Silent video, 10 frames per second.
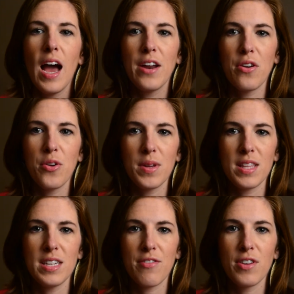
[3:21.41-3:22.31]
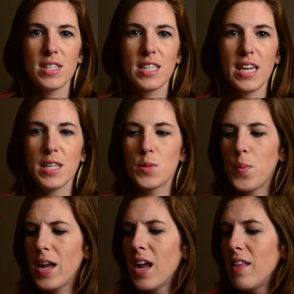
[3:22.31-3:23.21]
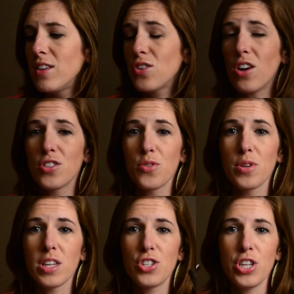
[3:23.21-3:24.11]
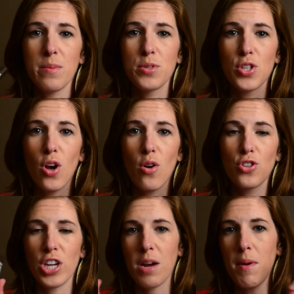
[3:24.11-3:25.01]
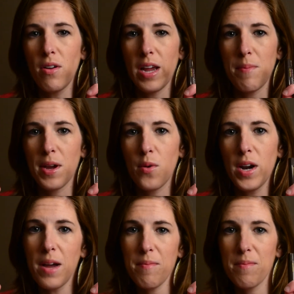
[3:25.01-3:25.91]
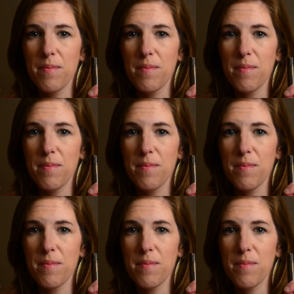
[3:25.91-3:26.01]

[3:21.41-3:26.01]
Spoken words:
I don't know what the difference is, but these are also really cheap. So check them out and pick one up.